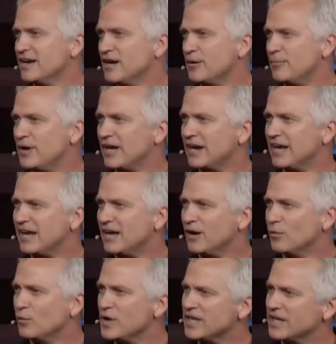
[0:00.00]
about
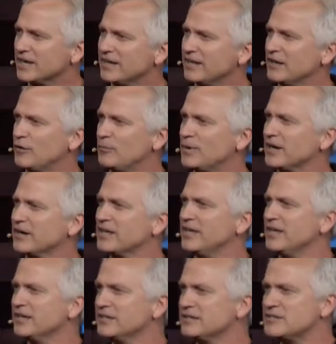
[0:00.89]
how we can help our
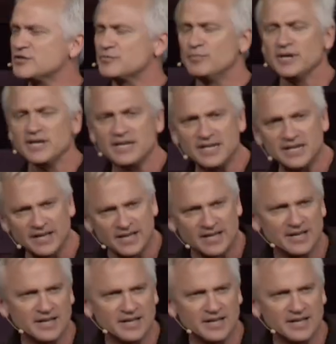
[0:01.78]
kids be